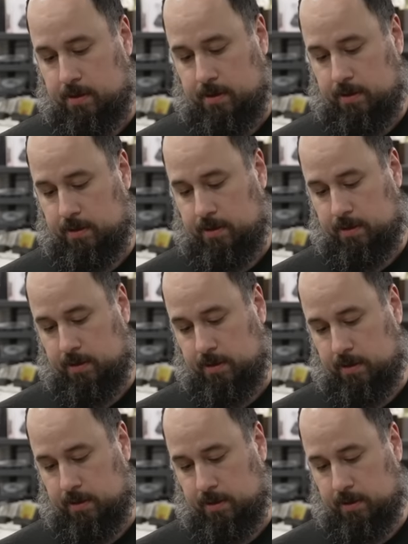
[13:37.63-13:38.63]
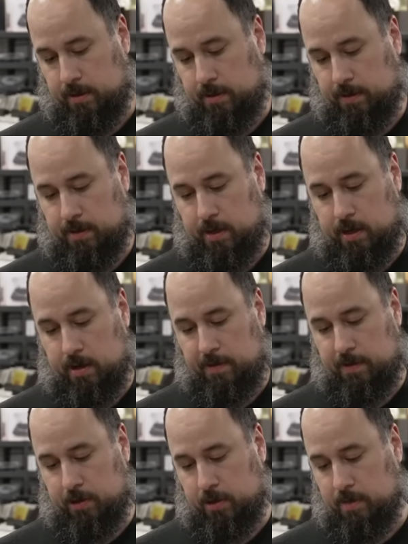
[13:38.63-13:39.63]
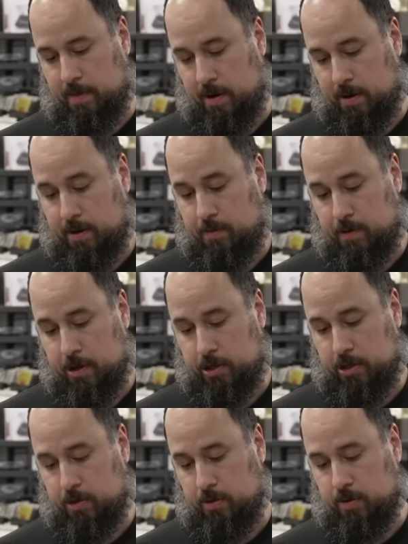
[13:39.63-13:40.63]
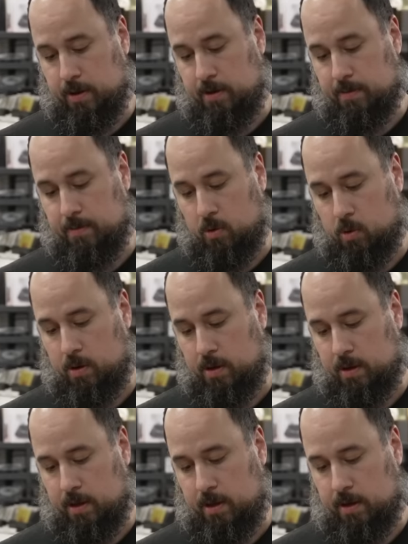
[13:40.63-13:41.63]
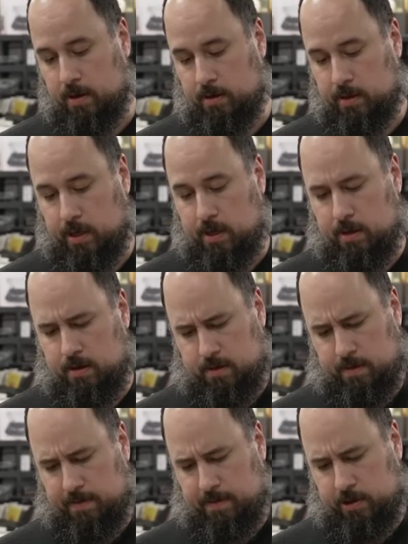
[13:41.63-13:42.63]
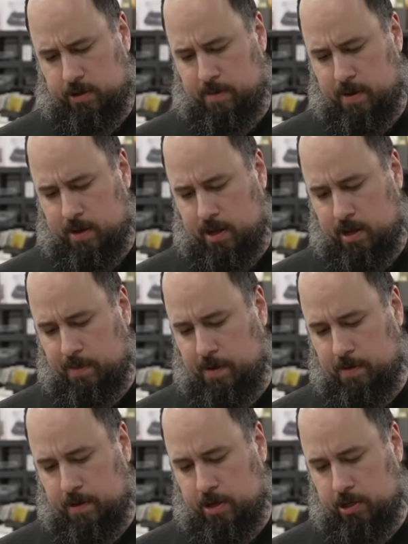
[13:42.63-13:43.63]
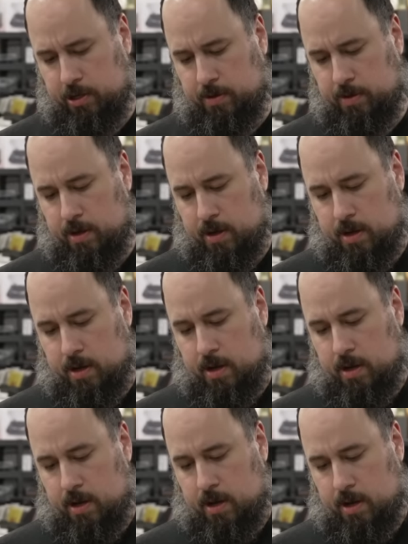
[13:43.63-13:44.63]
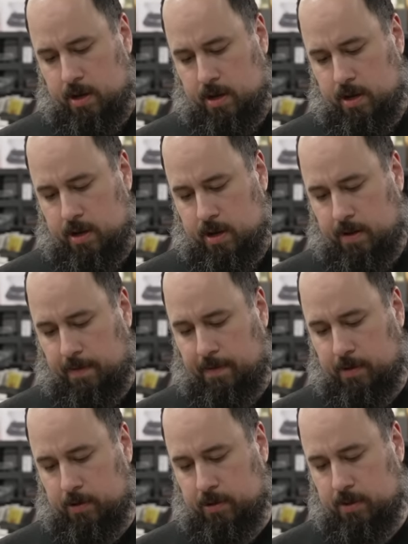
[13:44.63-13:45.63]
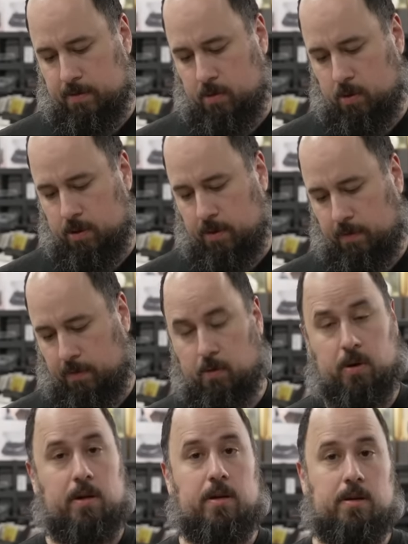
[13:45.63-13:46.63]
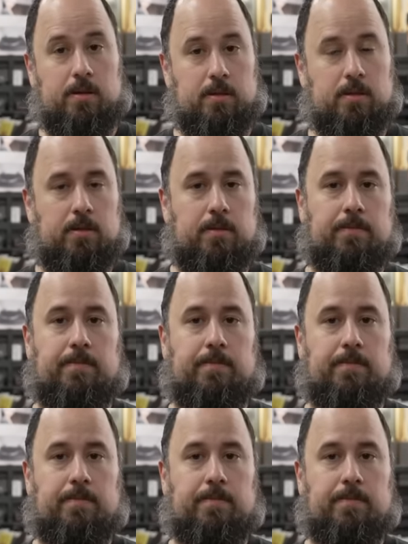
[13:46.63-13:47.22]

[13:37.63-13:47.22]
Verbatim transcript: Let's see. Second official American reissue in more than second official American LP reissue and the first in more than 40 years.